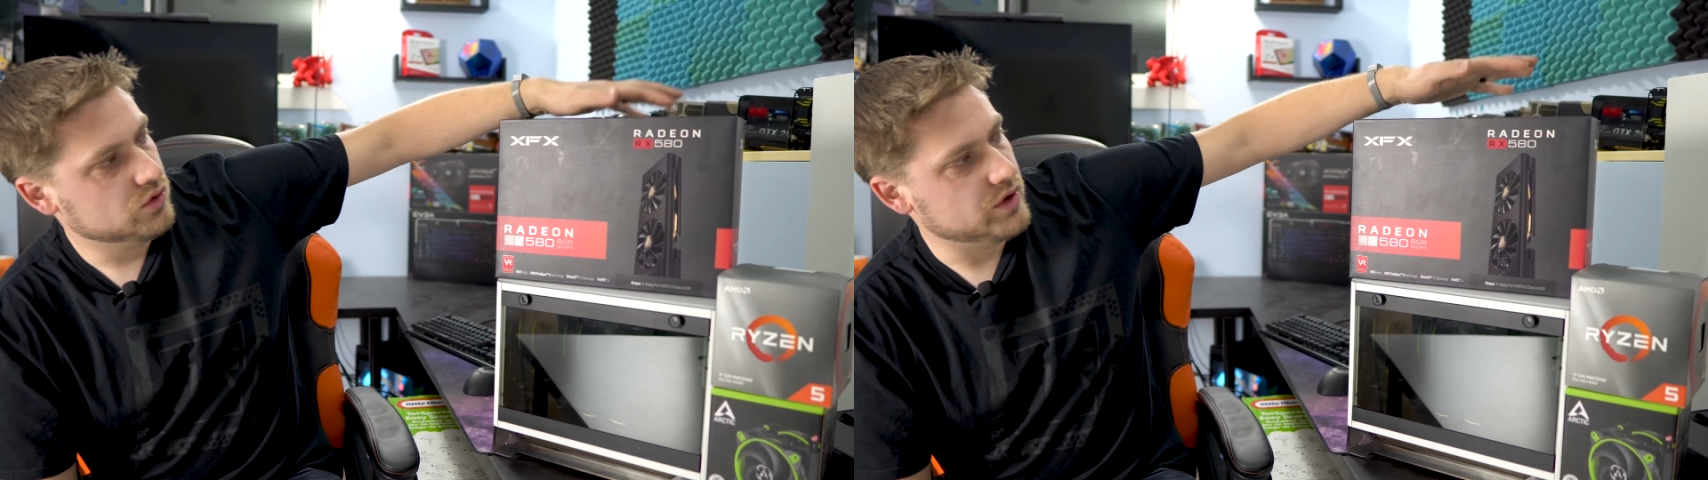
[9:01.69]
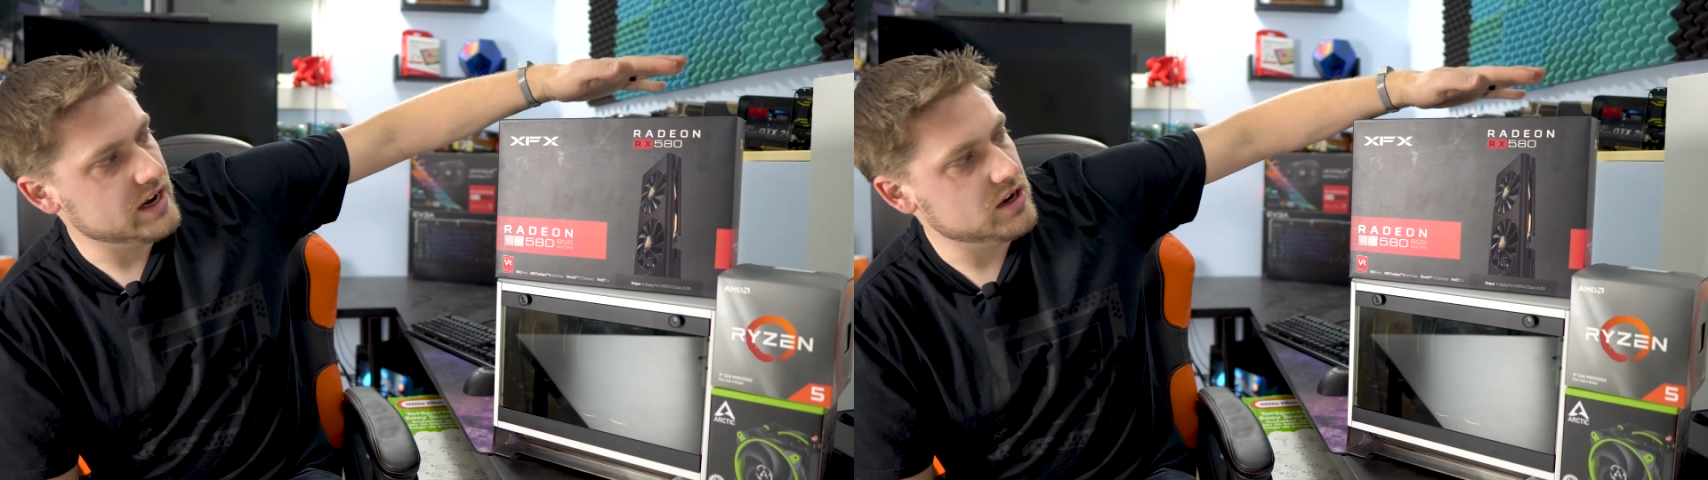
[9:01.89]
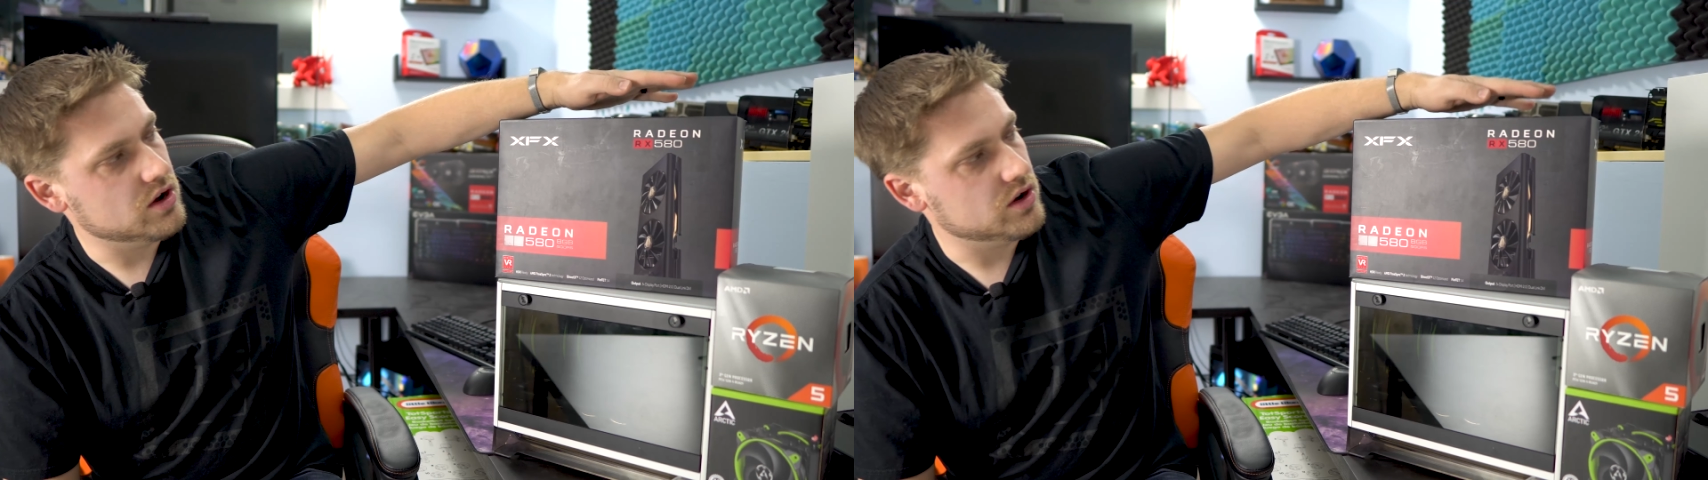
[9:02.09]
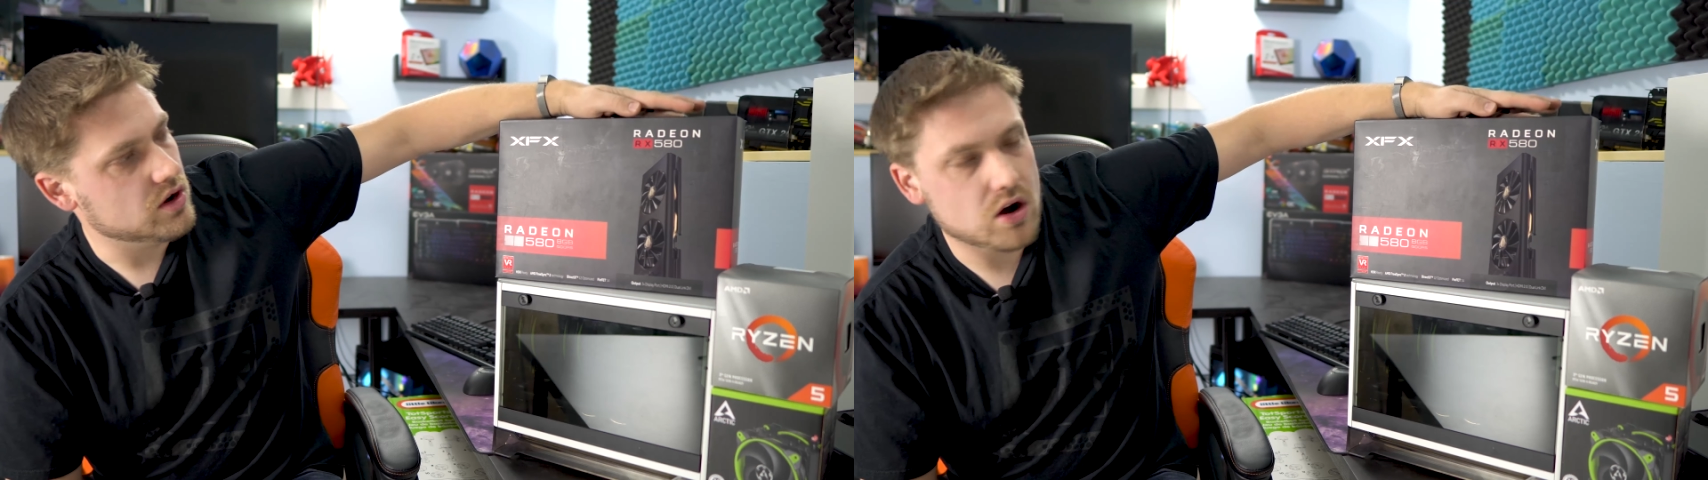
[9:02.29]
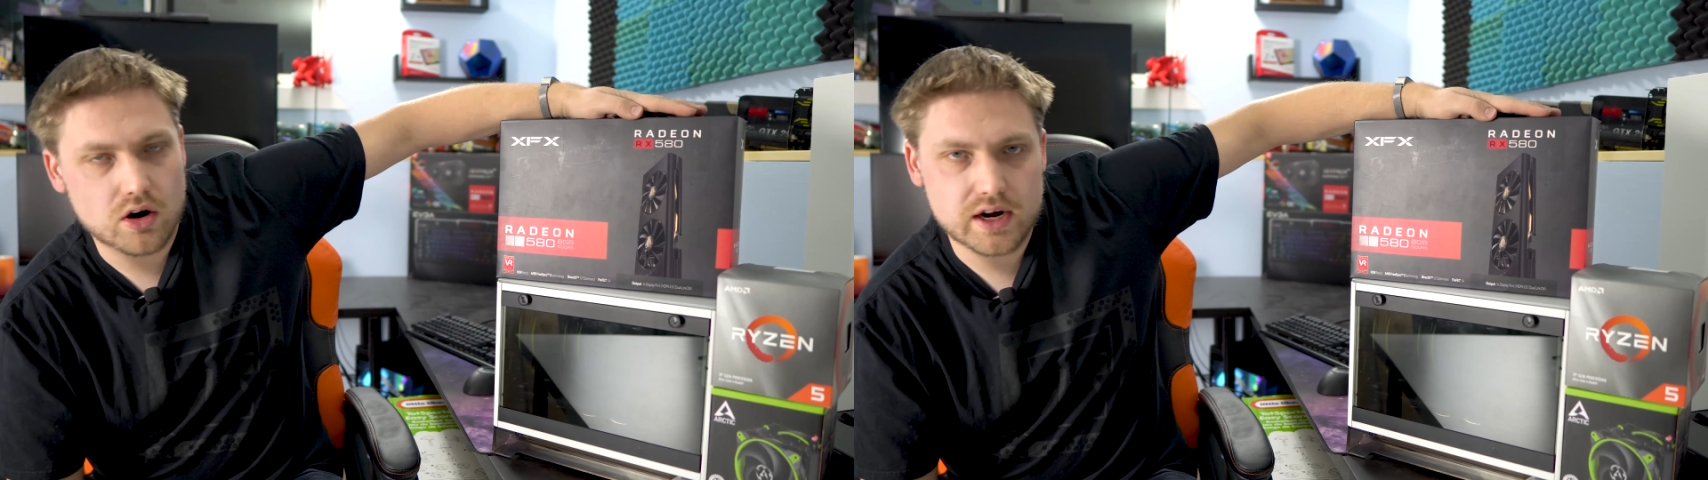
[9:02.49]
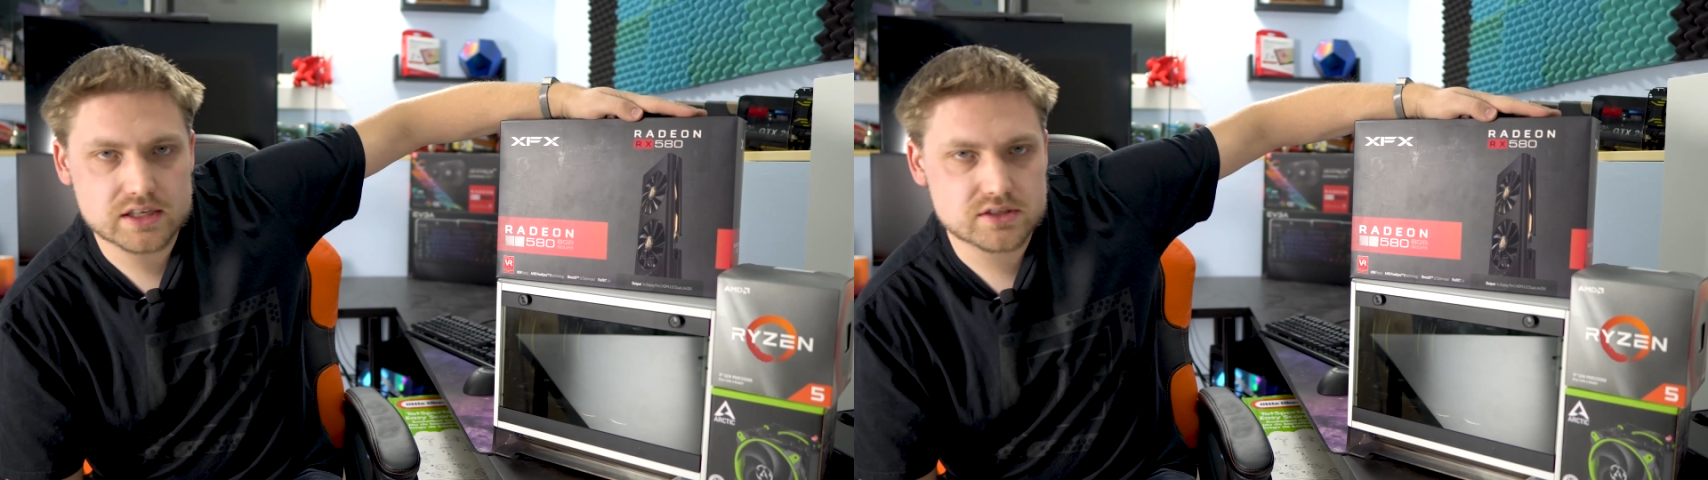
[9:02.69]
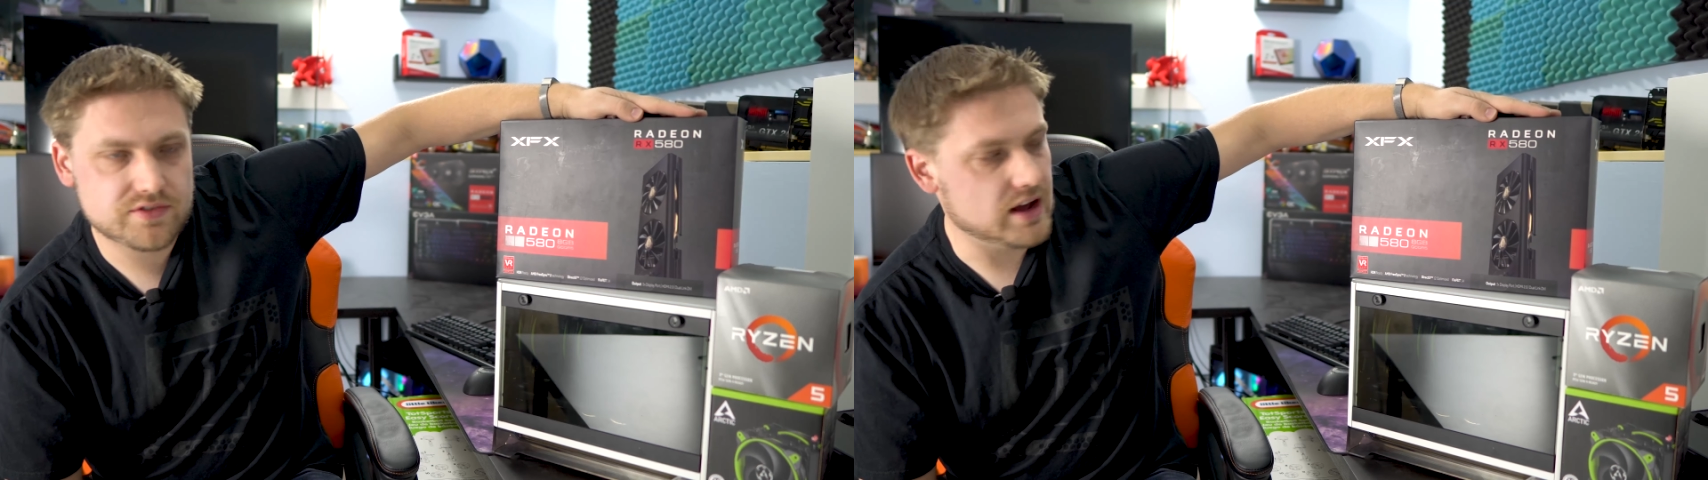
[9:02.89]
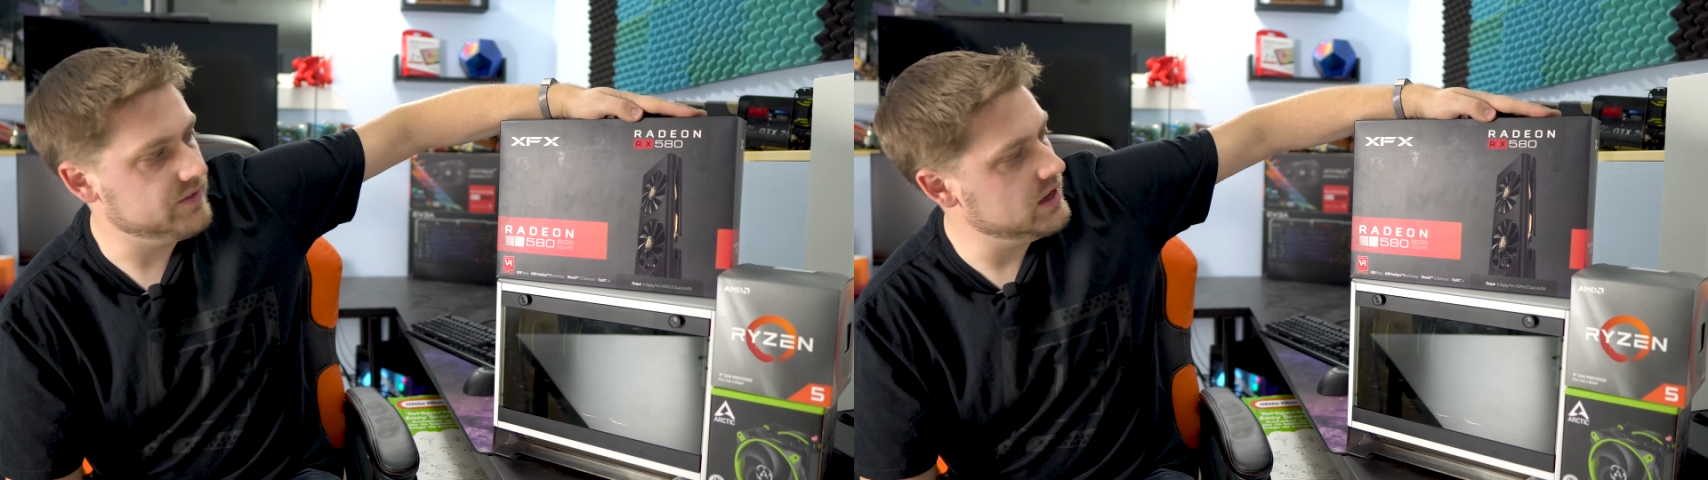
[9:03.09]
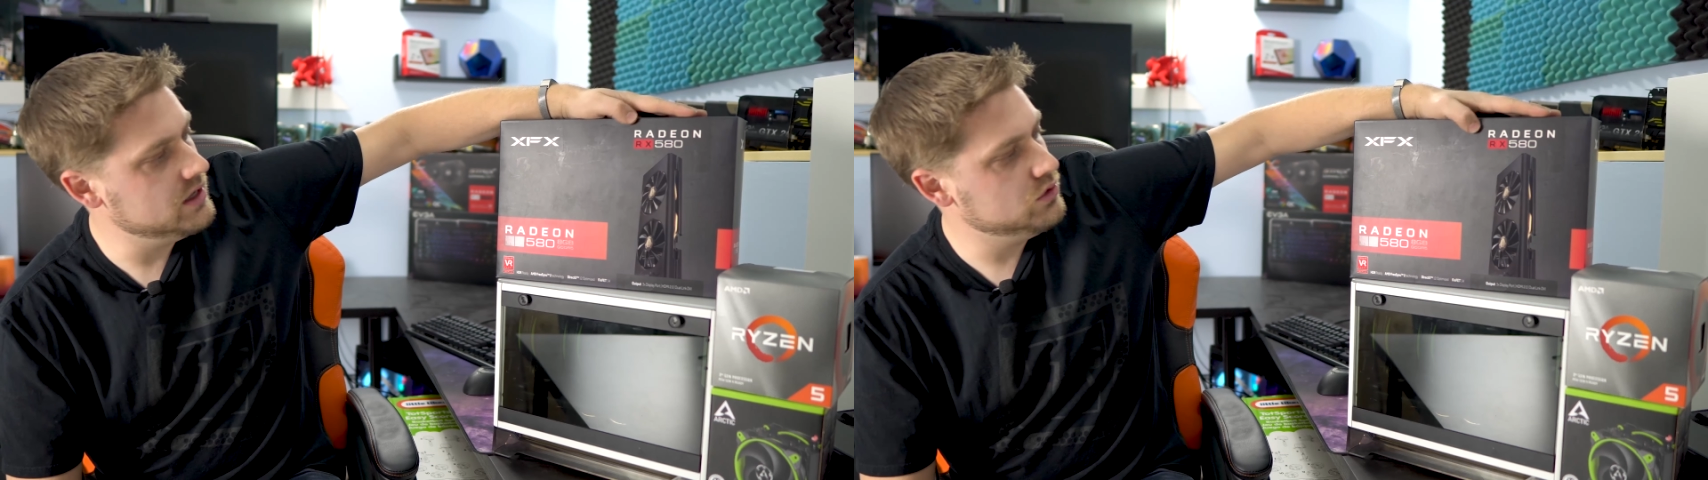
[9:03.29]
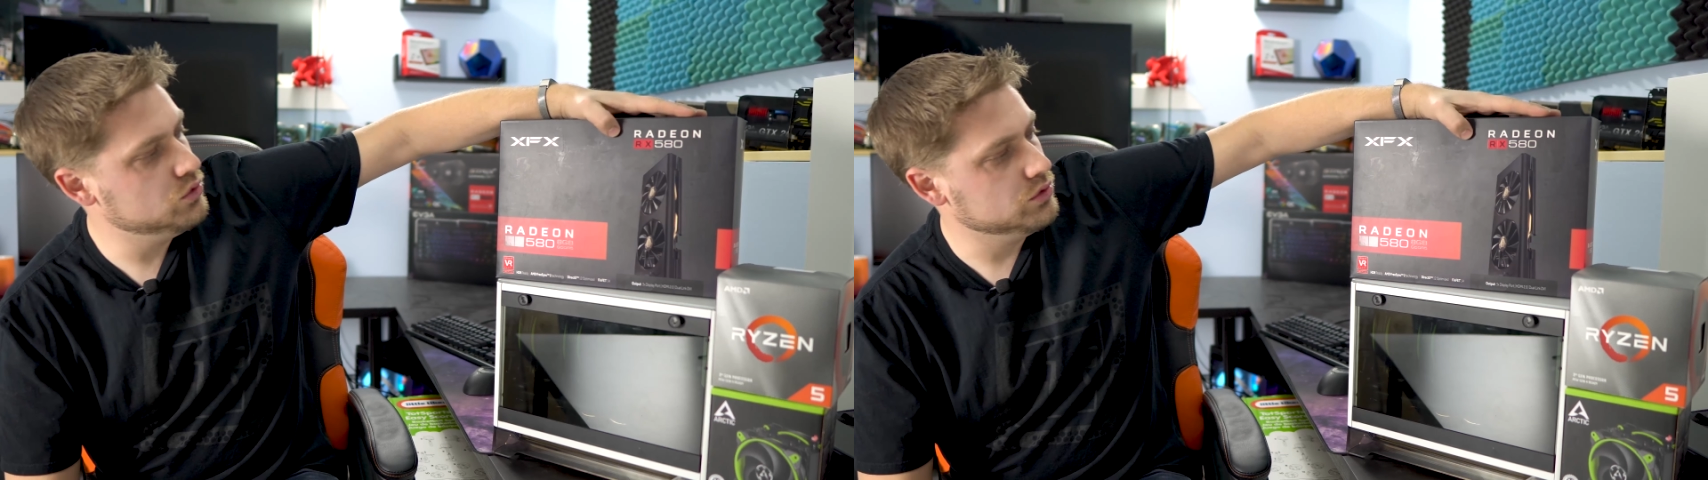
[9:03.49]
Radeon RX
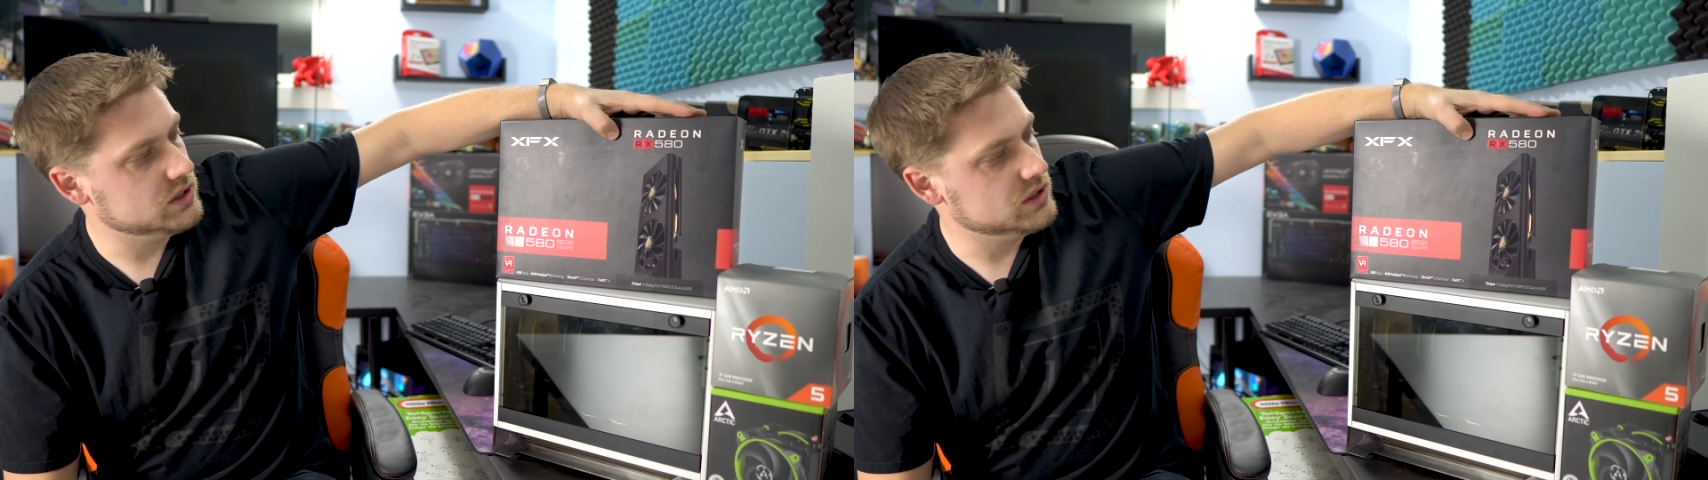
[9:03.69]
580 dual